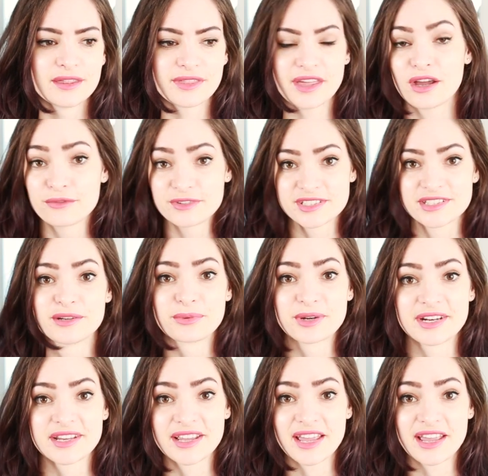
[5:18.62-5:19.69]
they obviously
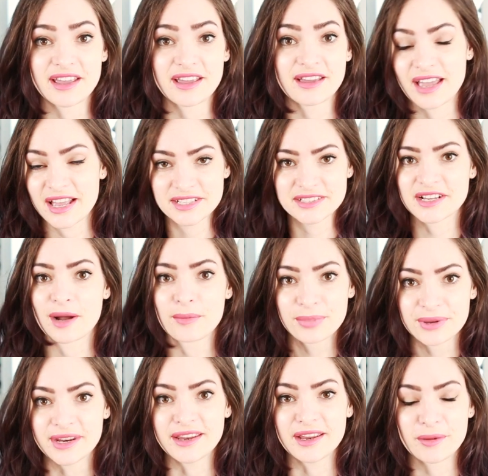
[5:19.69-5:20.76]
really care as a
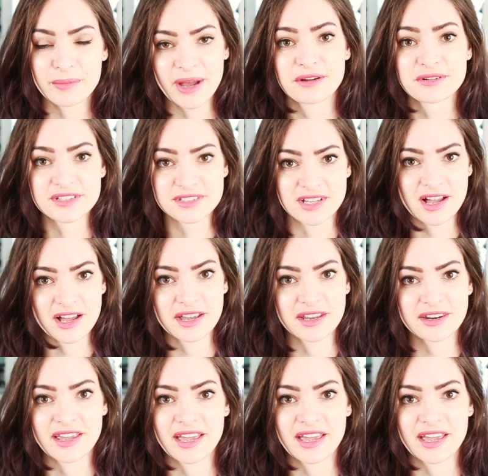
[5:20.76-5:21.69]
company about design,